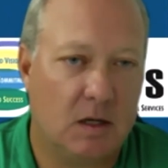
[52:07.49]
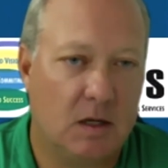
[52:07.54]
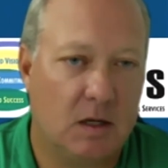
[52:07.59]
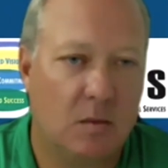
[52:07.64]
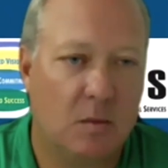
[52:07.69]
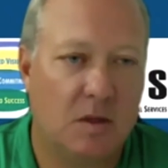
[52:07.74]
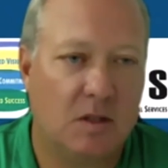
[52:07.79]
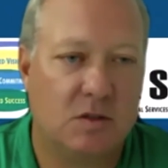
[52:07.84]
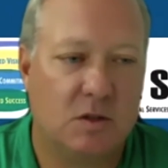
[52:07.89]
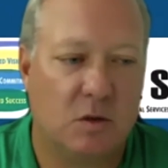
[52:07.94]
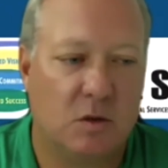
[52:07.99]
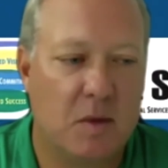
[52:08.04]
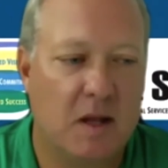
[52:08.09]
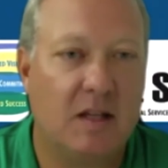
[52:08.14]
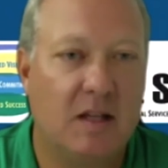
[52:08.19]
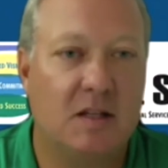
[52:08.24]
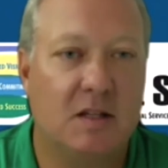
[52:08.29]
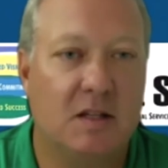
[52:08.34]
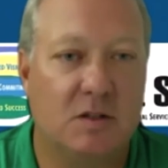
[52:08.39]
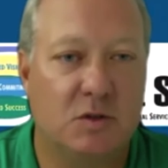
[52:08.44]
And so
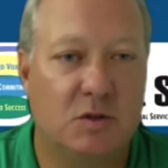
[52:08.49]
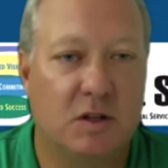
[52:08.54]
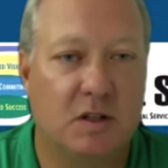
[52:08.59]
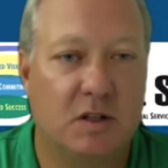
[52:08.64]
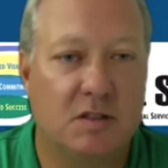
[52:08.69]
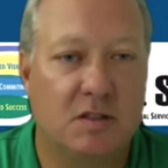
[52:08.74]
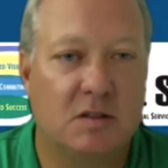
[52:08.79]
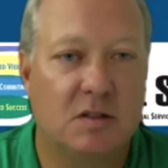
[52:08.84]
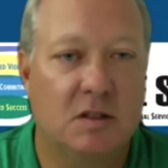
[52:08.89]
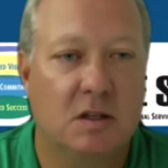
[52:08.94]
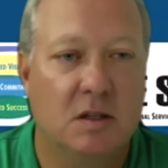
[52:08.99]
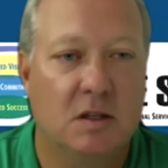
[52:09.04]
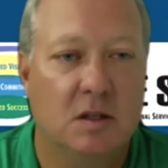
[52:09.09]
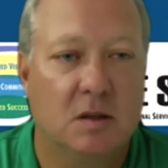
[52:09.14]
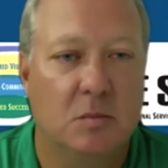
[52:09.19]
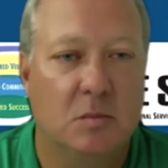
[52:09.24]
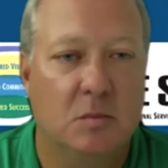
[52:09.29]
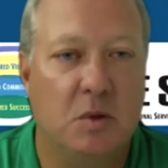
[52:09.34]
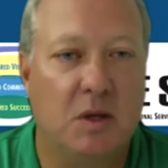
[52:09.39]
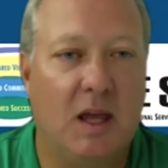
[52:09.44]
many districts
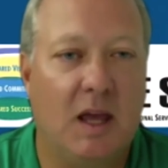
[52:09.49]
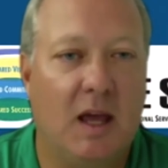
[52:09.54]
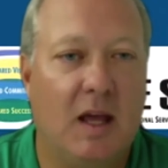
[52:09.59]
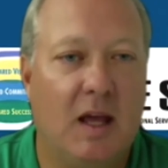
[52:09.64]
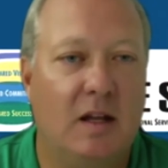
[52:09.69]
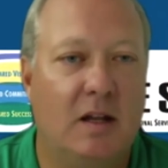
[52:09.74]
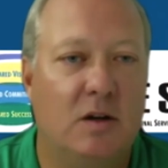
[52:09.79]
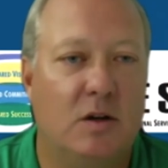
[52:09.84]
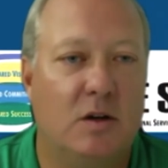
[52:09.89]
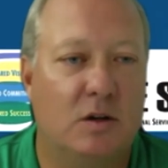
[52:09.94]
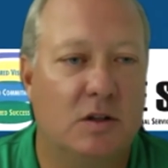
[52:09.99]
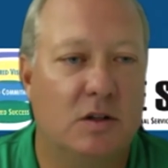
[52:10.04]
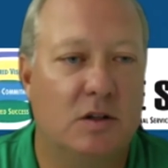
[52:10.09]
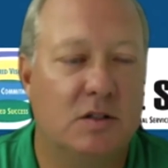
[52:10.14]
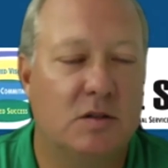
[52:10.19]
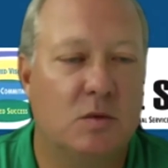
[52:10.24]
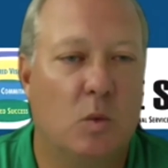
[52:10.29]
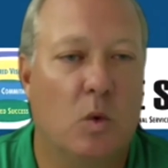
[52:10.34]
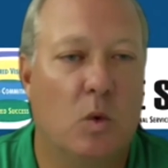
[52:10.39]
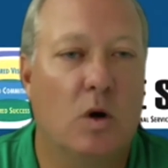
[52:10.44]
began in
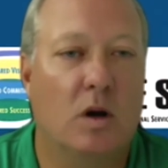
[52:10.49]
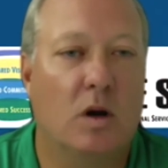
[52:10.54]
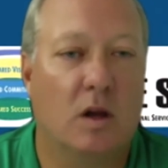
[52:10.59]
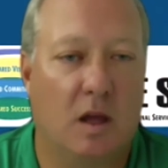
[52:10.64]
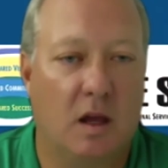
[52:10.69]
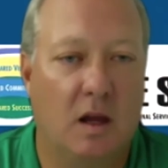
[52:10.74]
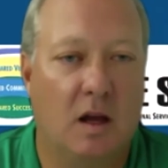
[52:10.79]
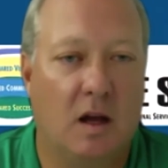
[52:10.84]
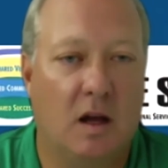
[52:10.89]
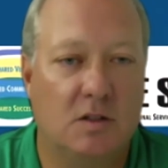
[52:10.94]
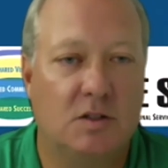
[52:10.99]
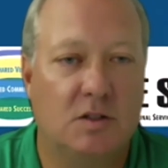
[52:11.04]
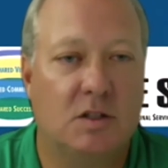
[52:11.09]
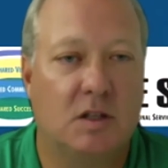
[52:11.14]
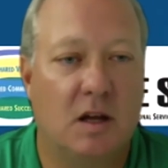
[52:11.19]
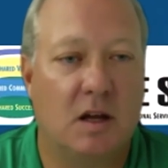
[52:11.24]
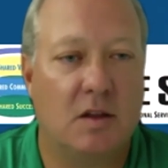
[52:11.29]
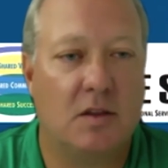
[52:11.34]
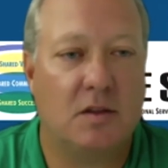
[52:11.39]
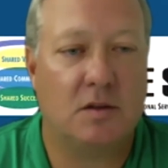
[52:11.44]
earnest working on
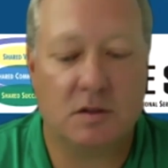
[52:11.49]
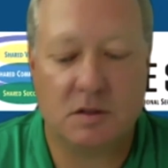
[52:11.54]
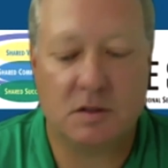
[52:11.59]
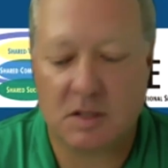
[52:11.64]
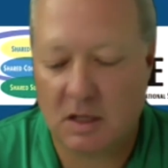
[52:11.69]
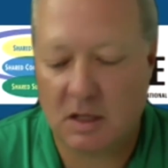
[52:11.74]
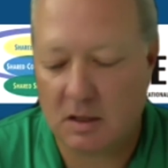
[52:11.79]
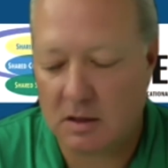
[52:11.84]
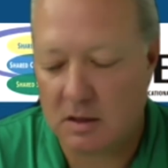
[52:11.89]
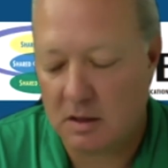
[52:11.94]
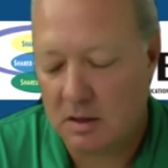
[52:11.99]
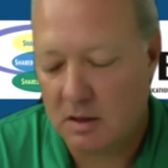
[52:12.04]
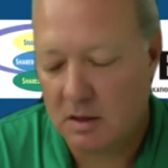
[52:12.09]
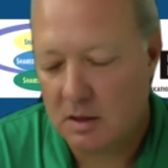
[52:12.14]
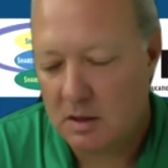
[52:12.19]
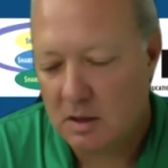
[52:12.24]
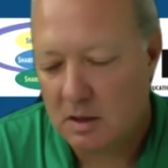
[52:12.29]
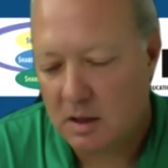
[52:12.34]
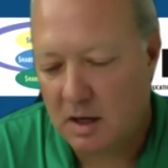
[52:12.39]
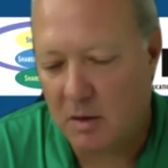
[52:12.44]
July 13th.
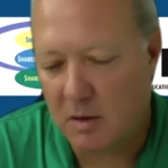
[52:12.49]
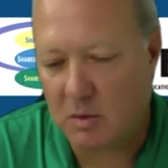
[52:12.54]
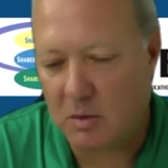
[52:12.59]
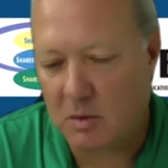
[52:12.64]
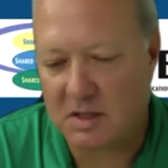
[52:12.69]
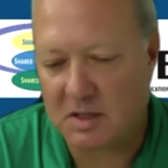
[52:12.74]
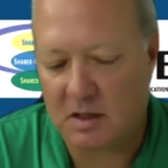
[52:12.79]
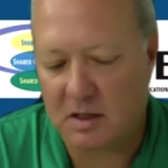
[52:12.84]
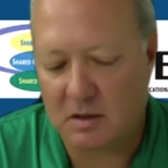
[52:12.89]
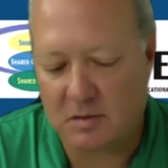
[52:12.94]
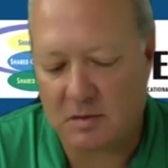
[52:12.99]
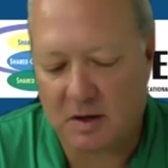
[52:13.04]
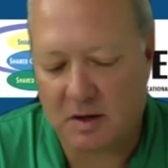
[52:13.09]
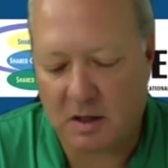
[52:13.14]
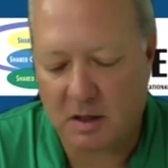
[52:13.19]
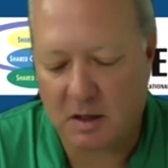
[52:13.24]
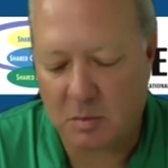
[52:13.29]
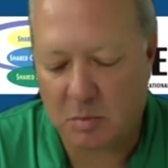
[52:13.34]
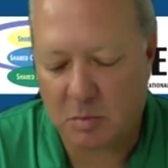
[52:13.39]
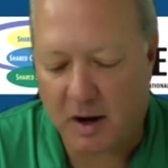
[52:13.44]
I will tell you
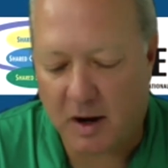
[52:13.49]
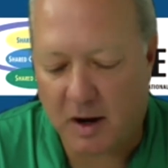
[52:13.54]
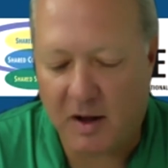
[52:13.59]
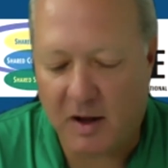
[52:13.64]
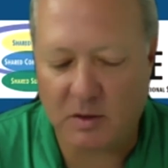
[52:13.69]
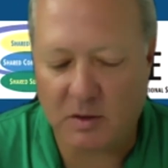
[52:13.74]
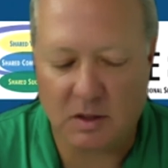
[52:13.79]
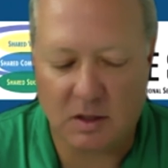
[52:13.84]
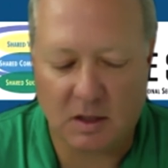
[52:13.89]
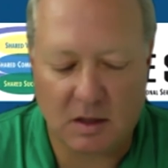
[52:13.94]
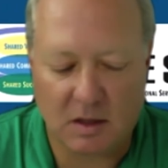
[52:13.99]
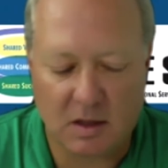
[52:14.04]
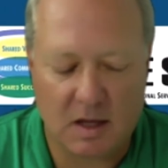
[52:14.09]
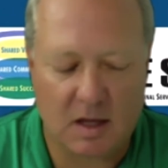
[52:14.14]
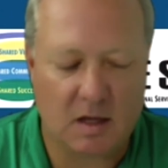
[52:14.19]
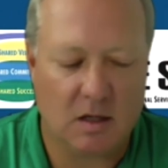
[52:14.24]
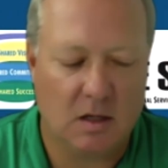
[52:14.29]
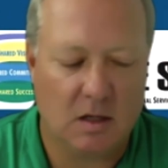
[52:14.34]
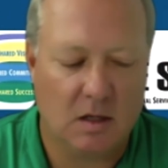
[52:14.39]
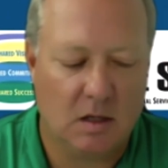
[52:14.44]
very proudly that
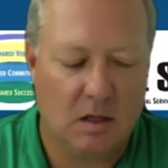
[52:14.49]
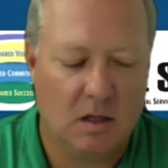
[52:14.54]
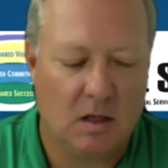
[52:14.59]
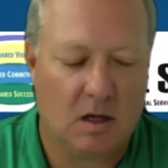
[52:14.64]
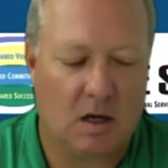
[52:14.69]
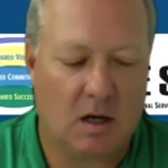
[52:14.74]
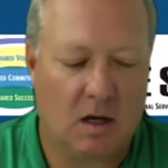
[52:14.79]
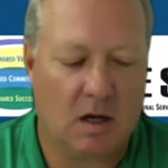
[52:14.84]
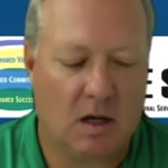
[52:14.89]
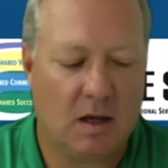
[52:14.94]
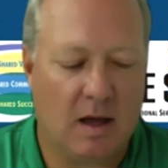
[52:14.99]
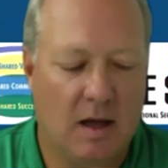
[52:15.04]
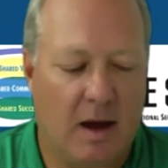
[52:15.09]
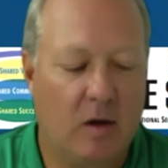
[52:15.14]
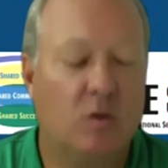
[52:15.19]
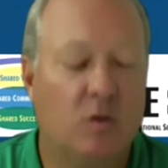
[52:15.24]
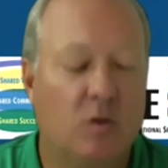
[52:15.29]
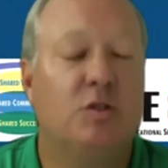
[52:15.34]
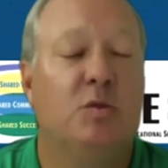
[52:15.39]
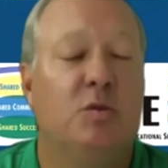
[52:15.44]

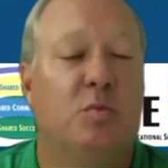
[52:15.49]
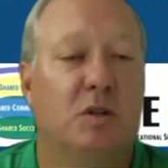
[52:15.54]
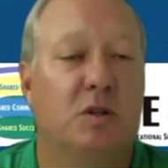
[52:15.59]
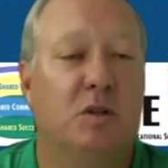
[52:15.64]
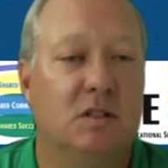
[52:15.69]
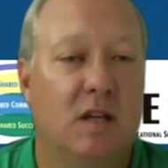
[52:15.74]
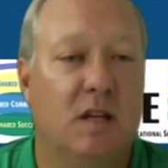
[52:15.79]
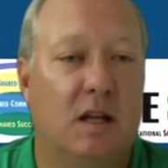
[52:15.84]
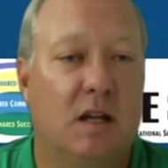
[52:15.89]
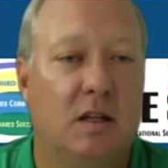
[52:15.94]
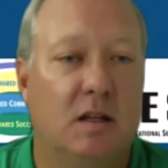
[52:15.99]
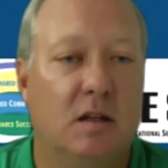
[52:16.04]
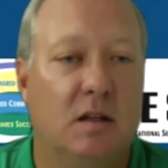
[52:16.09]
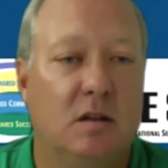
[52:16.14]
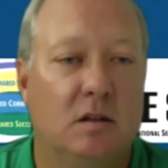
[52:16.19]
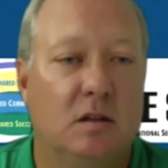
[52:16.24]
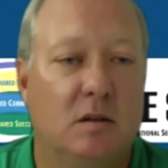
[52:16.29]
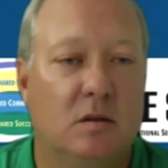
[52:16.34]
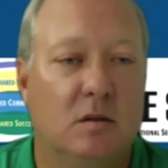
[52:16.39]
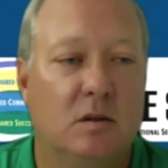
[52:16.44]
our superintendent
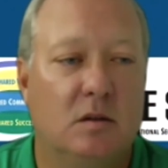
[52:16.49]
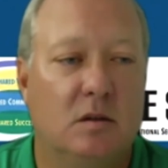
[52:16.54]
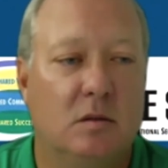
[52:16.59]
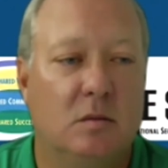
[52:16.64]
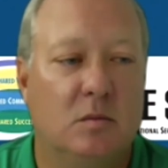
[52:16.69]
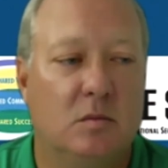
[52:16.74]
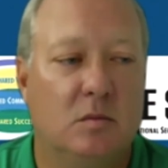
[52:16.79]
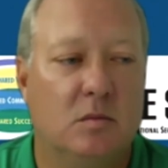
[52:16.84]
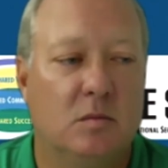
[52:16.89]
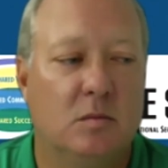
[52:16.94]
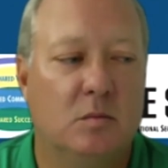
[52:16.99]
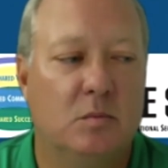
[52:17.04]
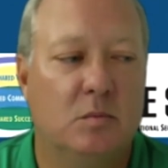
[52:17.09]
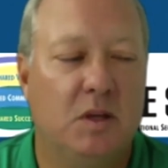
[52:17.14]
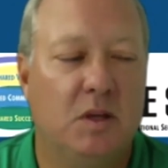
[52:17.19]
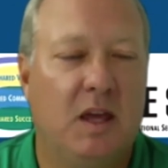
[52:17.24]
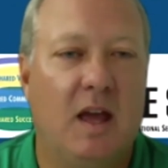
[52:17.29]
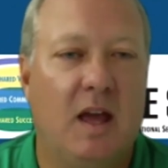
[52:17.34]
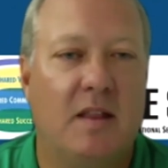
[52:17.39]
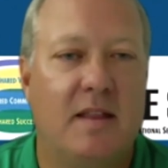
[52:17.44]

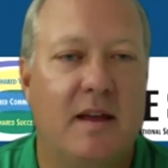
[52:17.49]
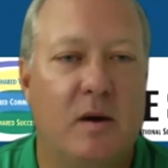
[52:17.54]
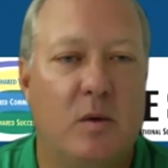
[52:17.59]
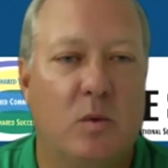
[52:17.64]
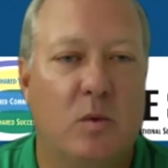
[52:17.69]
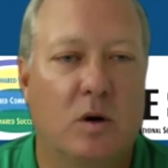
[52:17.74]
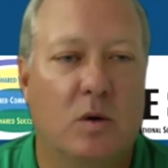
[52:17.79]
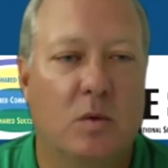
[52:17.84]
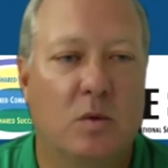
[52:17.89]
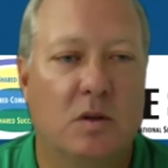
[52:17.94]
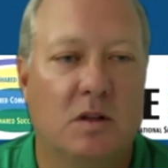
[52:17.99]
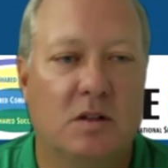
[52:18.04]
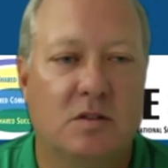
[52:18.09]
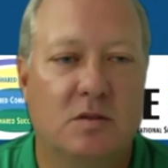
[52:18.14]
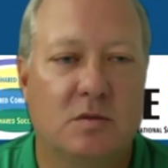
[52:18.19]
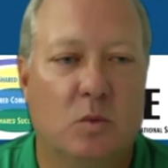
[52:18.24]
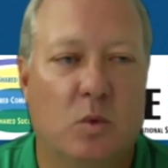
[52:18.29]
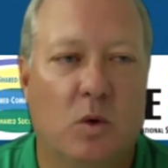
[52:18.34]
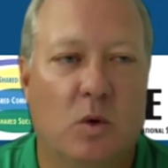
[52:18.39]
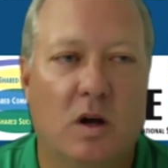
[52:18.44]
began that work with
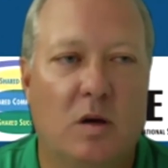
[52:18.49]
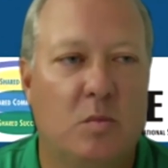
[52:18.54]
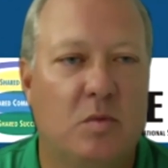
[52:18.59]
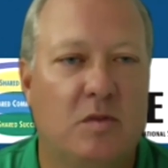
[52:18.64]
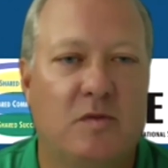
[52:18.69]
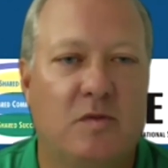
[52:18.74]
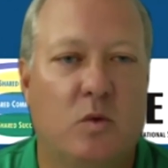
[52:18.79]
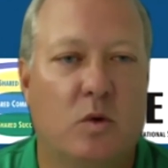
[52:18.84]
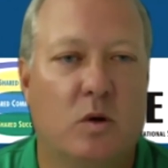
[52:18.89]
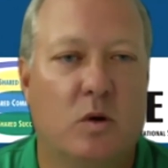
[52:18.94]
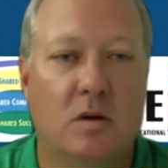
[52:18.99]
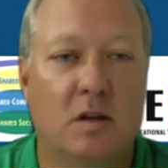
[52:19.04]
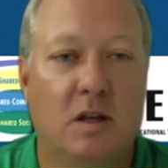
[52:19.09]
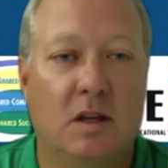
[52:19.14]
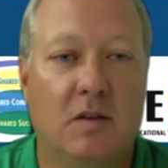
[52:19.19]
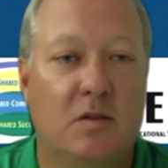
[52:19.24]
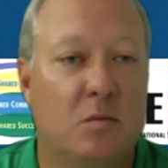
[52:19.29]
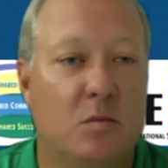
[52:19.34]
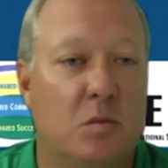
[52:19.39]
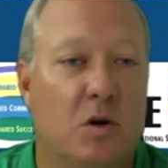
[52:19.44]
us well before
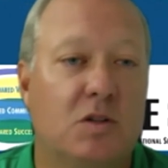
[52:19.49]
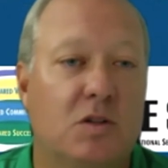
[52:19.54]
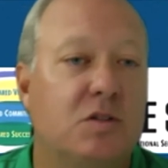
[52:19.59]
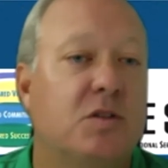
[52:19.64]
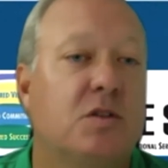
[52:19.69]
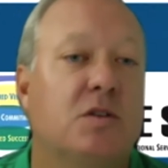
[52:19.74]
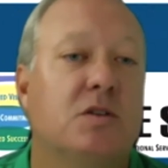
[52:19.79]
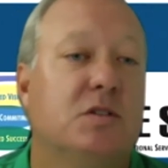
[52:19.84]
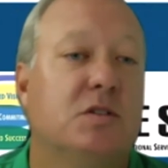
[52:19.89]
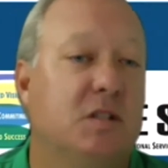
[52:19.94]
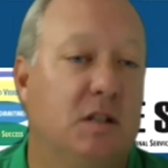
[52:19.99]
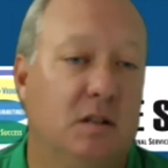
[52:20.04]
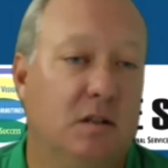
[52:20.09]
even March 13th.